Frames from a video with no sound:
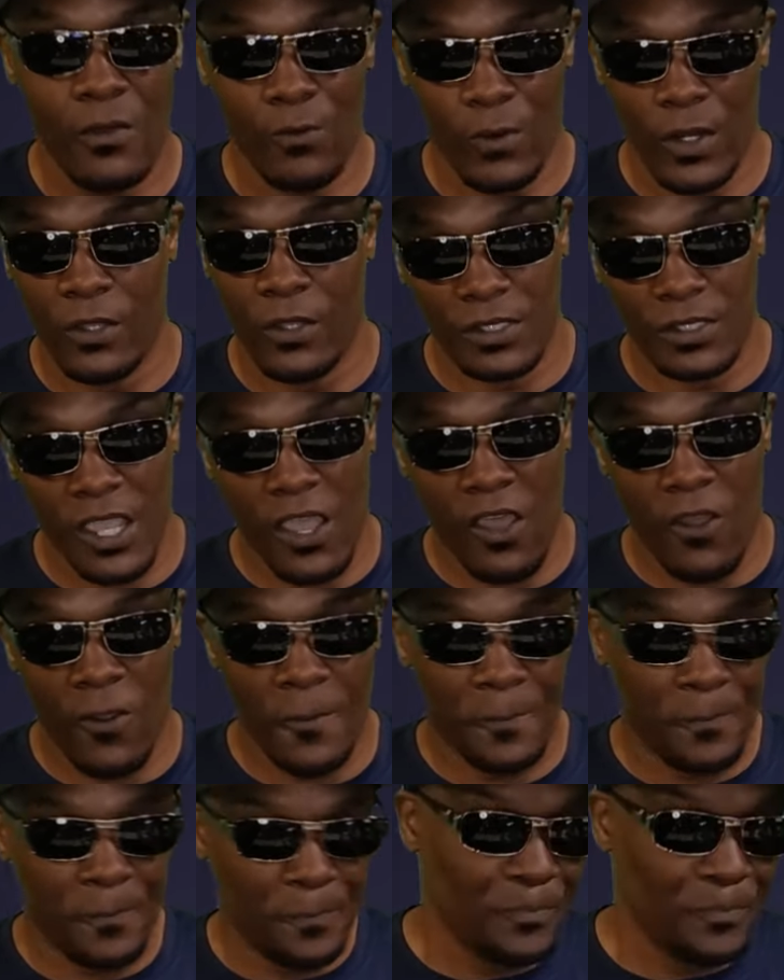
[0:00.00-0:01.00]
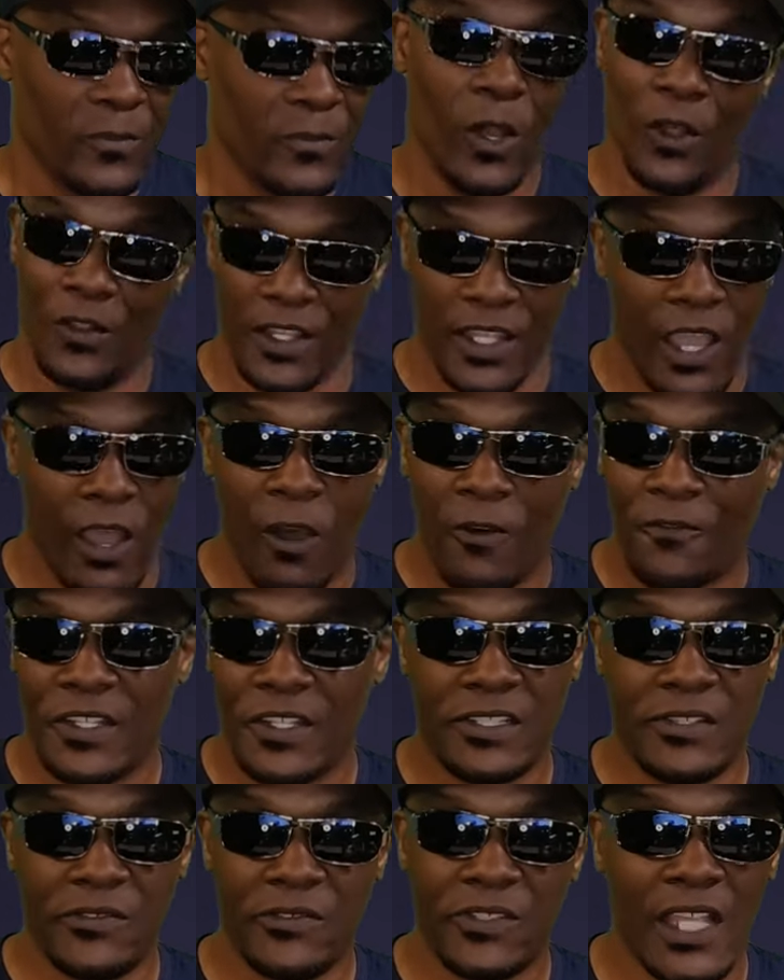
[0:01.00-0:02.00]
Real talk. On the
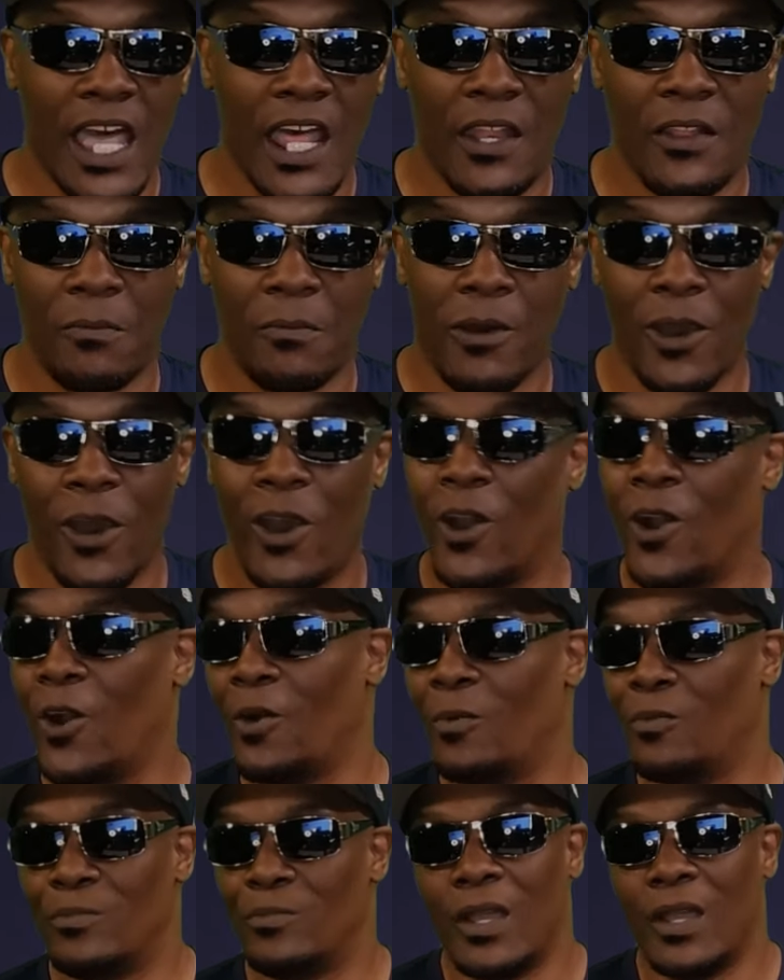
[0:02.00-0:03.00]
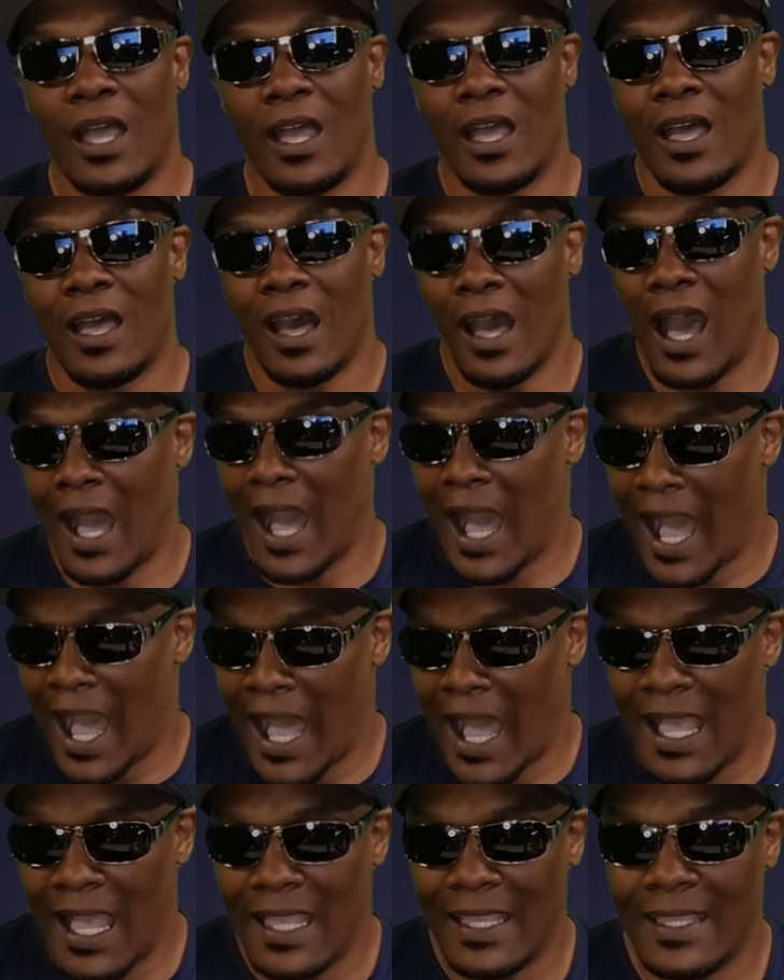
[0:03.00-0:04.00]
offensive side of the ball,
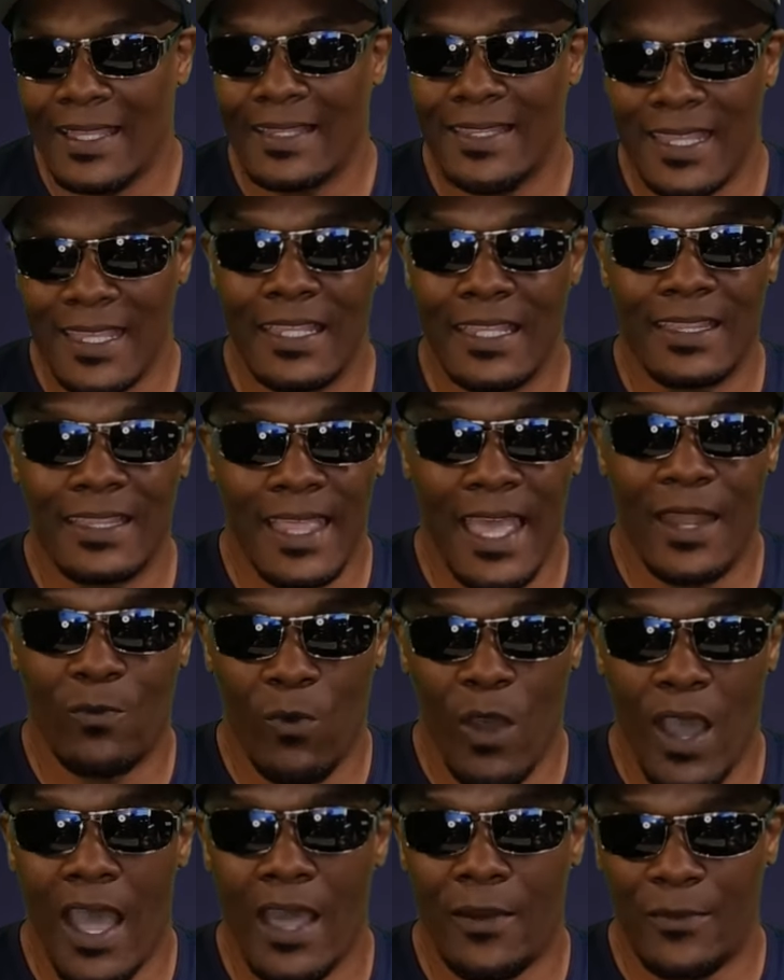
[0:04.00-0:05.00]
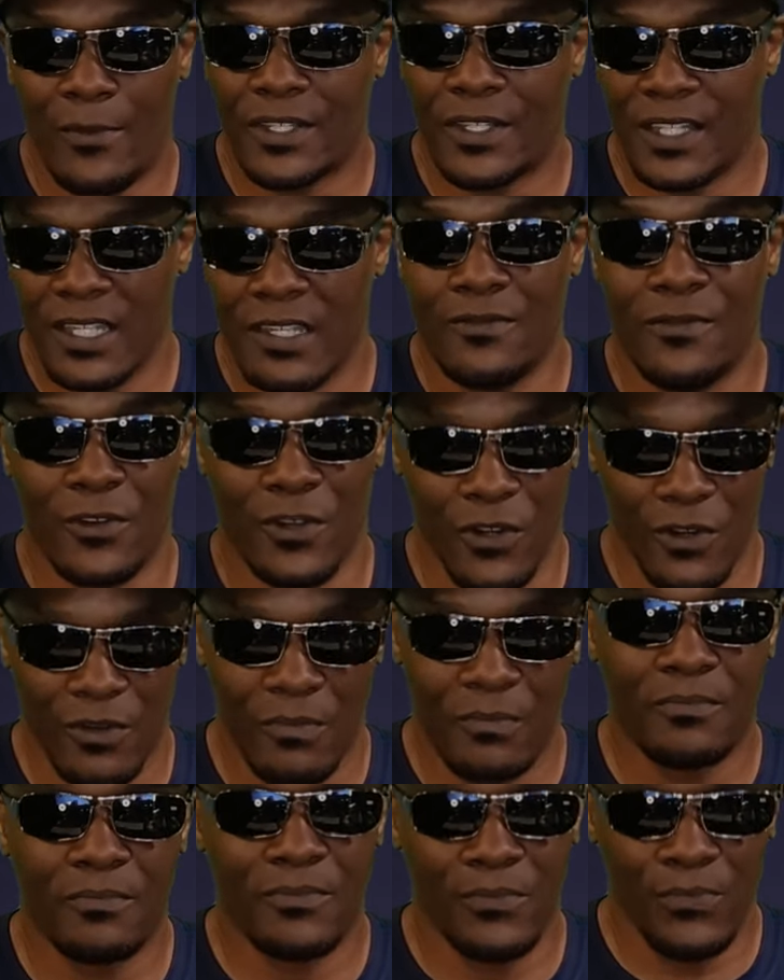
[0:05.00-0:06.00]
I think that wide
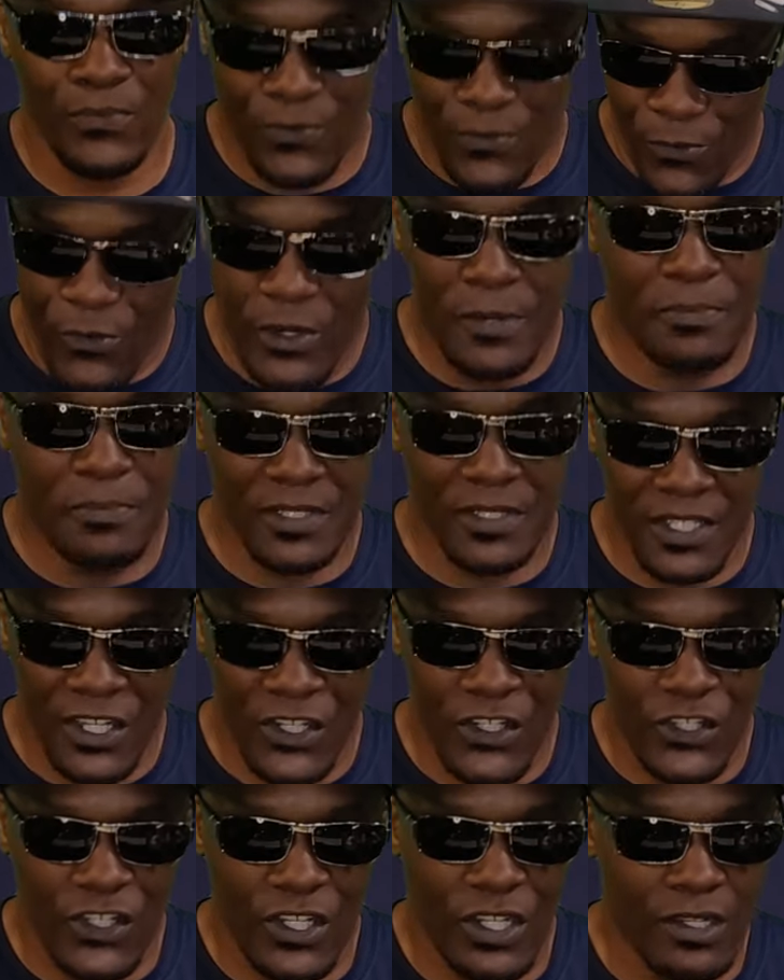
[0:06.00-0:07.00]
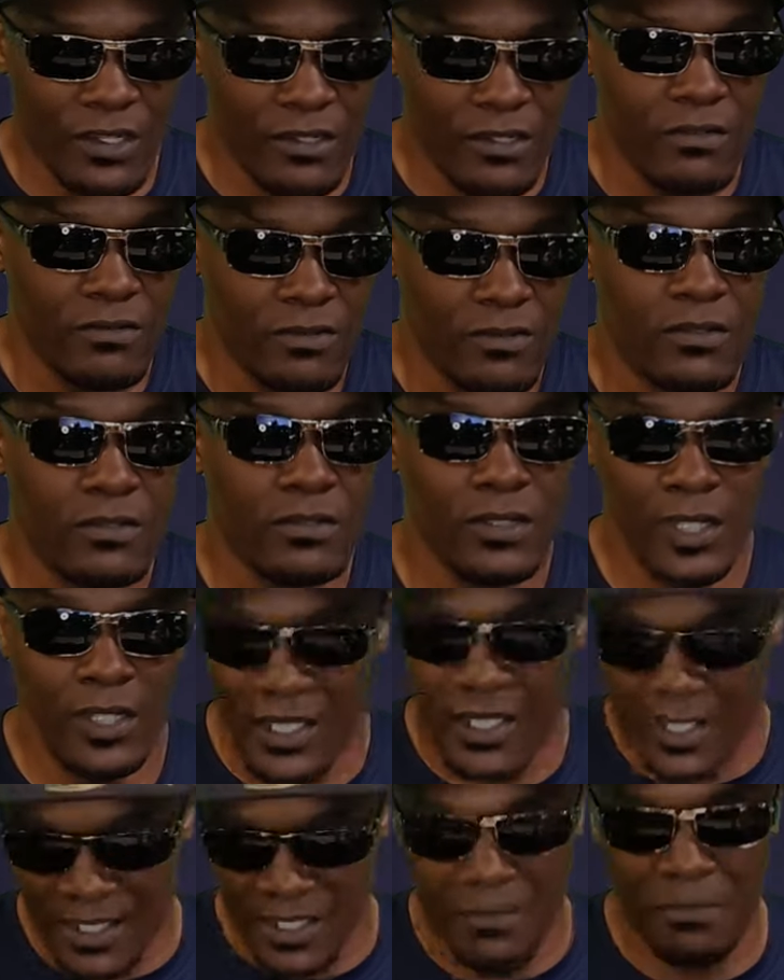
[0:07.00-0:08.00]
receiver three position
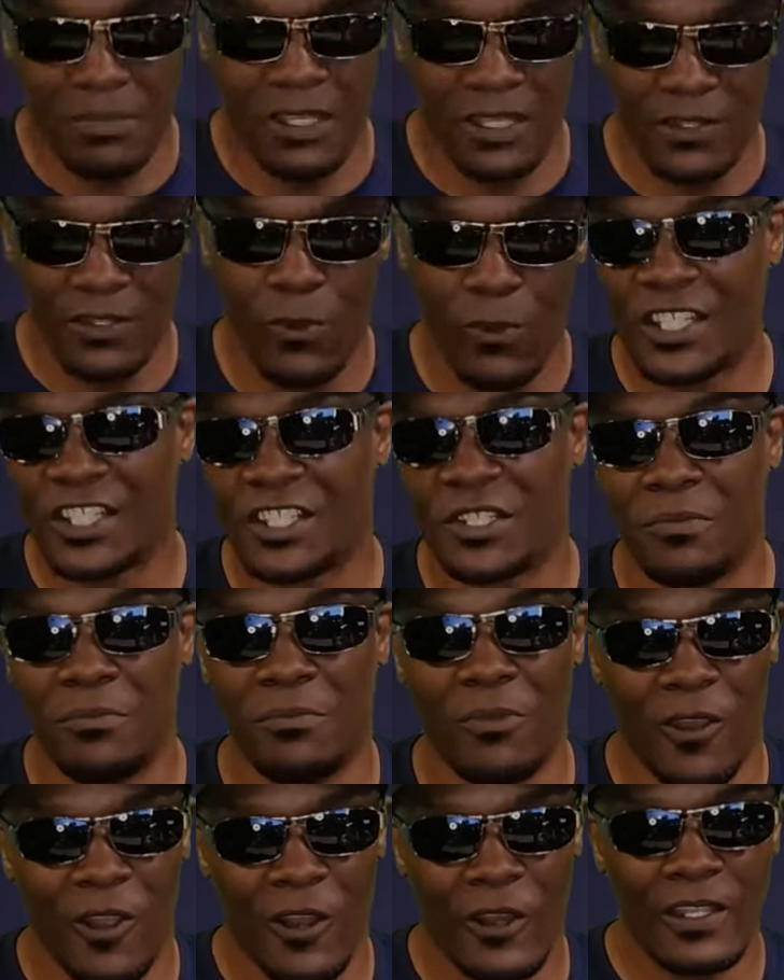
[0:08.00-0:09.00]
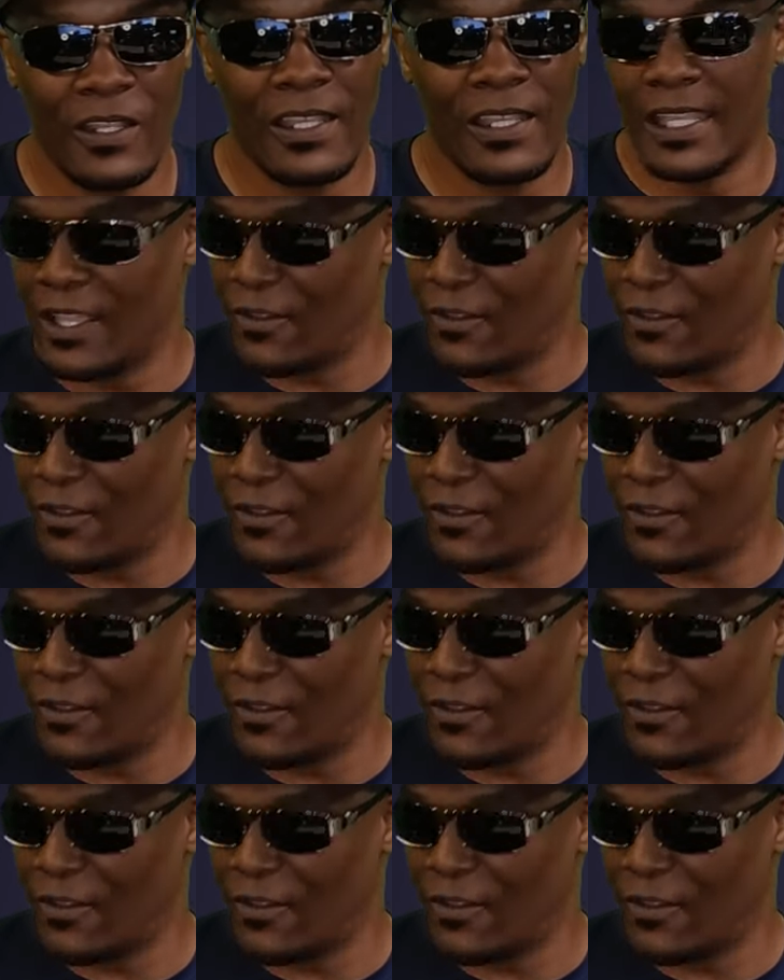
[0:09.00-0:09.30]
is the big question mark.